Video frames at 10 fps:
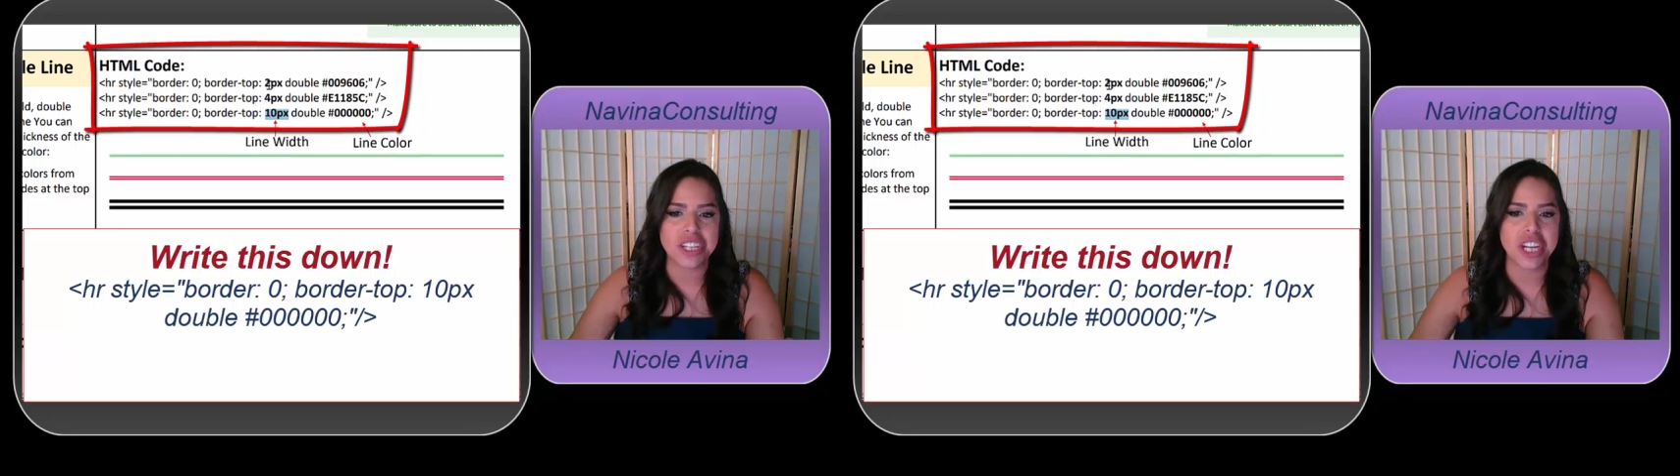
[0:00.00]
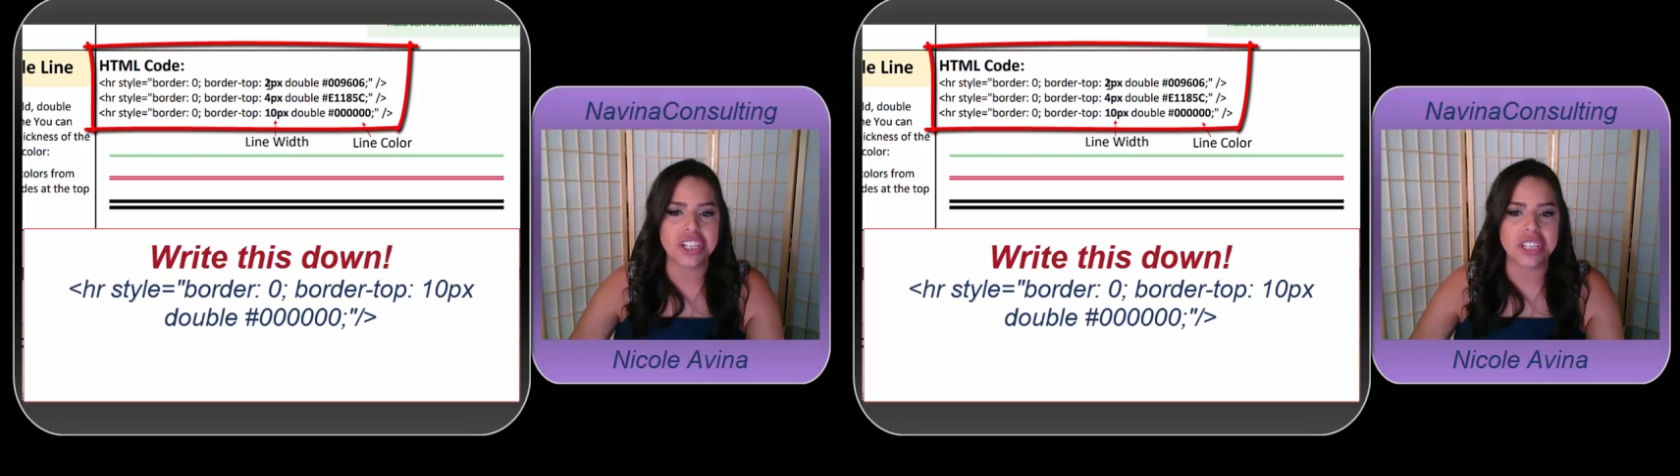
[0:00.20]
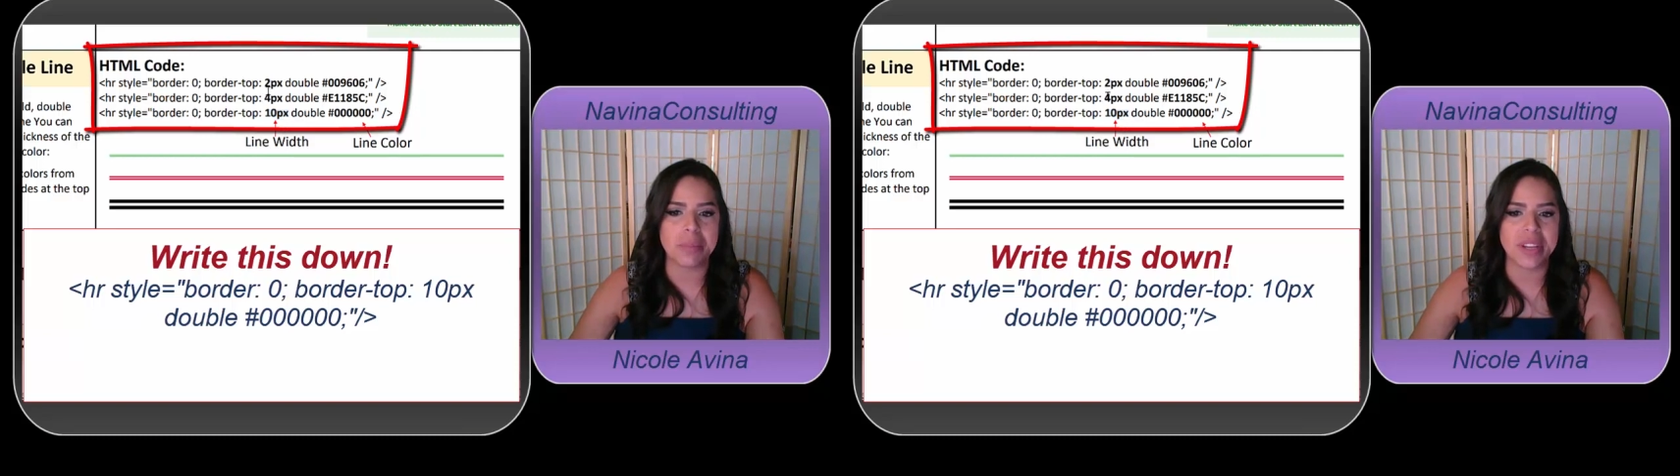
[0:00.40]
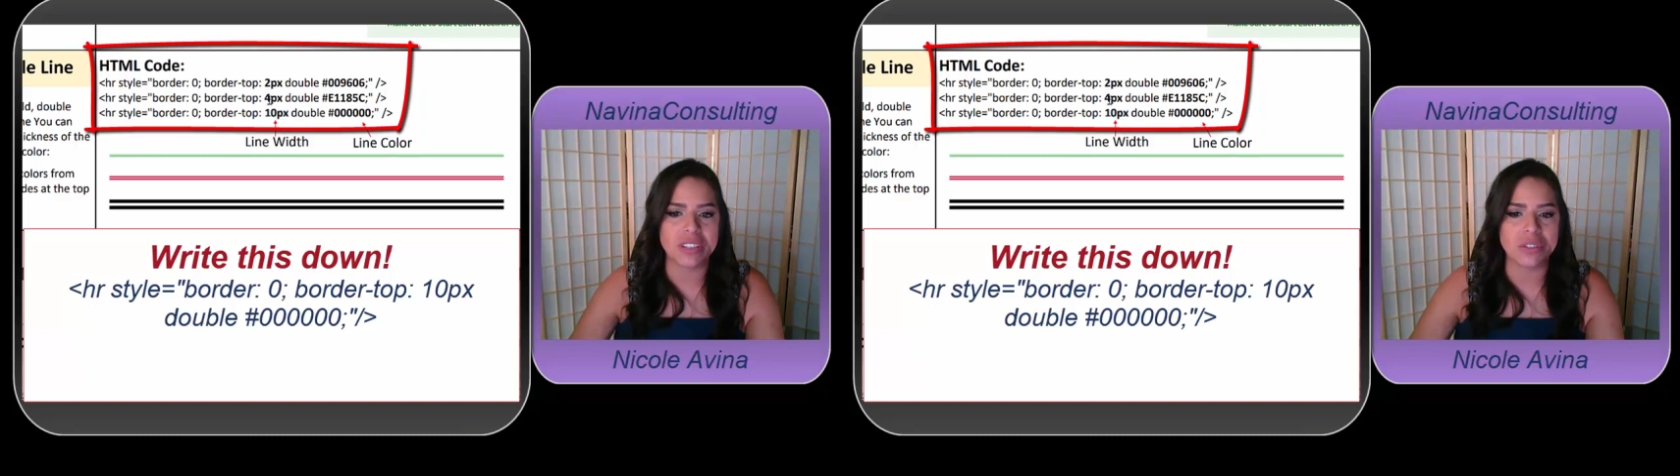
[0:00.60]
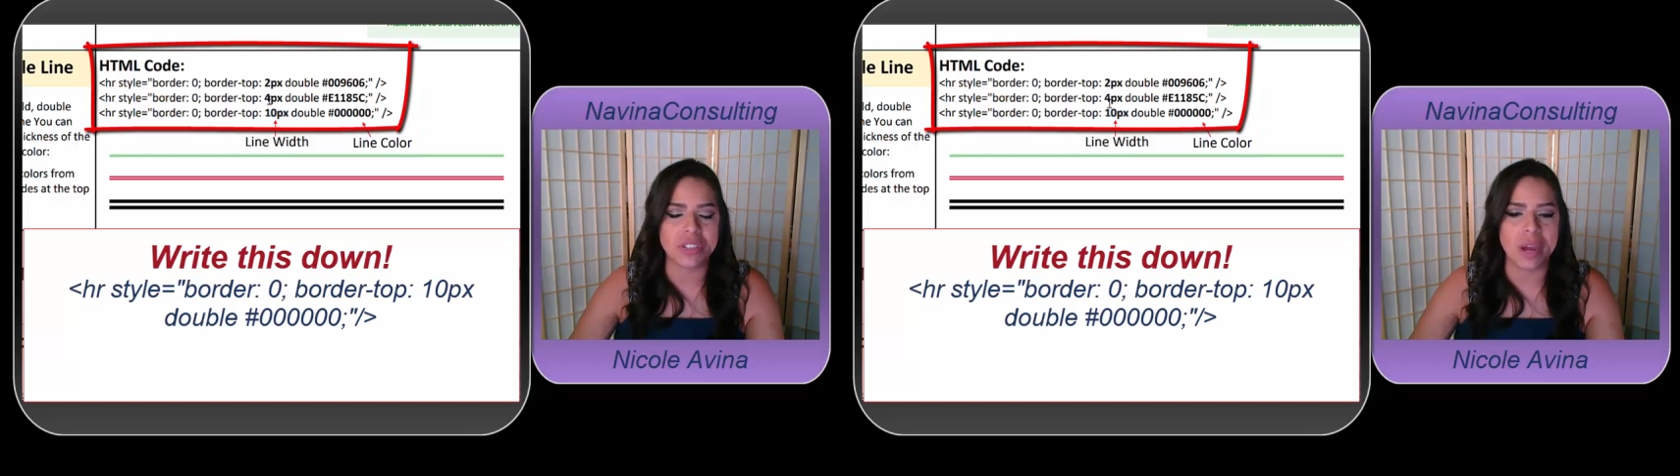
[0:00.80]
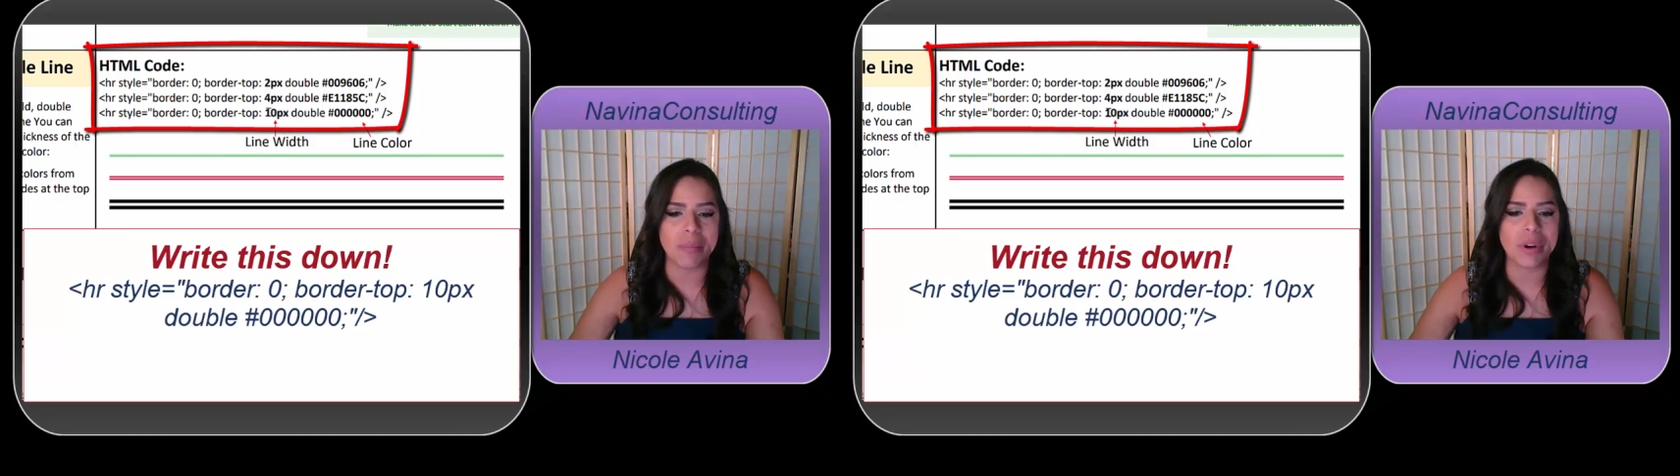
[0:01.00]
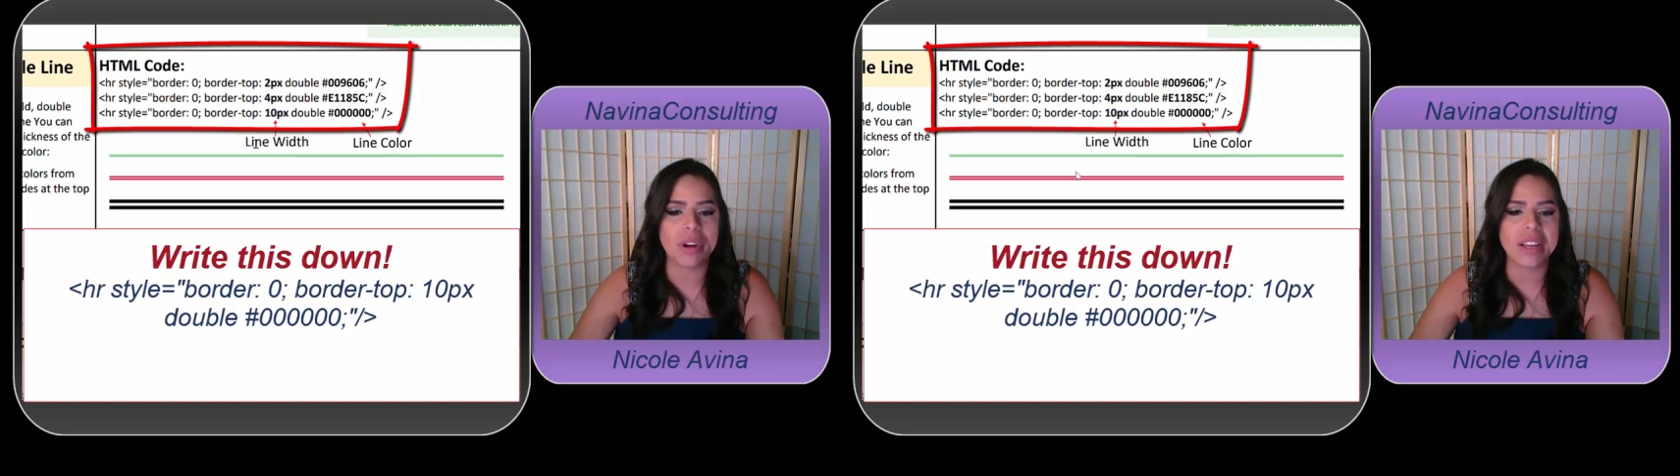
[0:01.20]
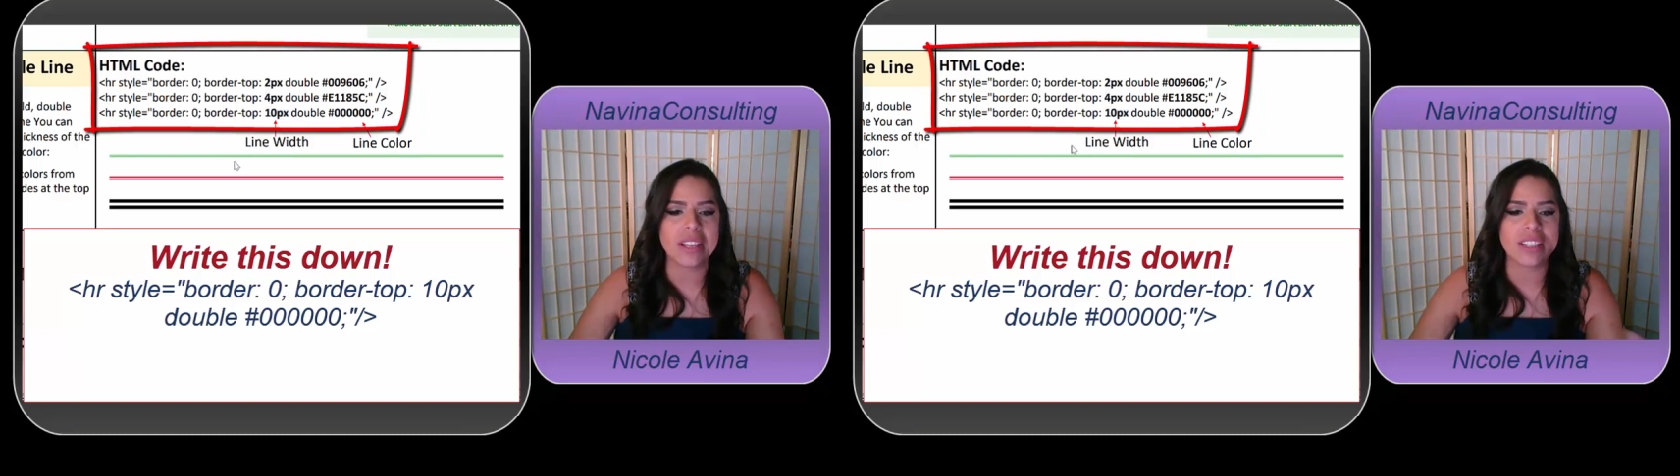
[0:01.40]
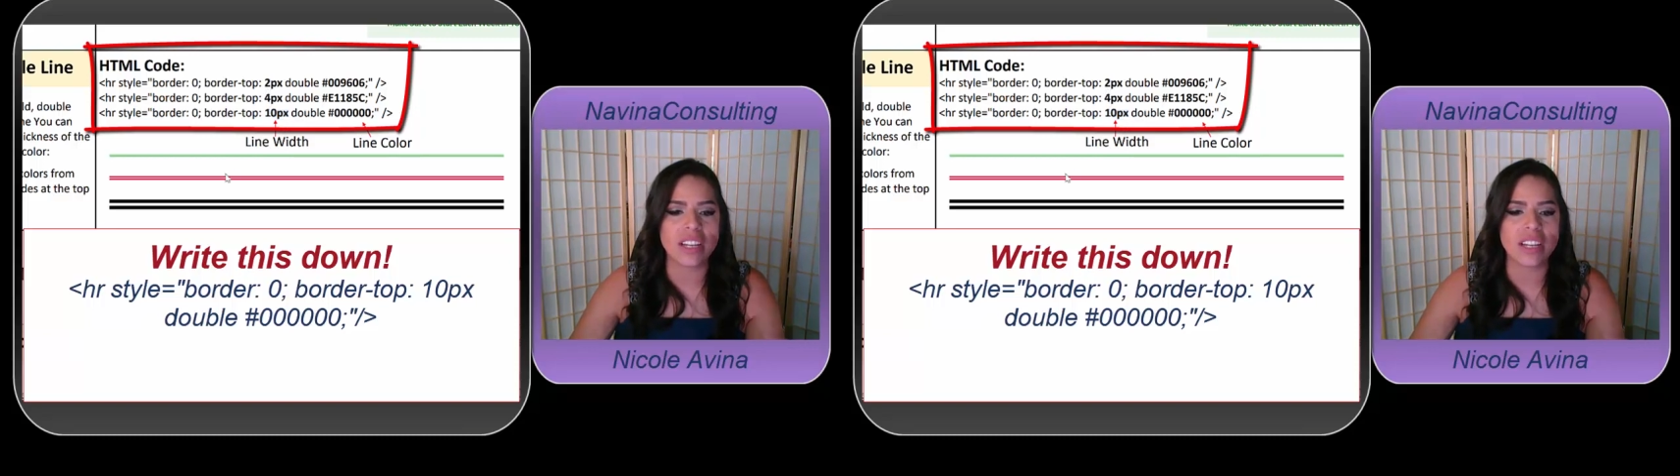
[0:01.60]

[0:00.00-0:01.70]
changing the pixel number is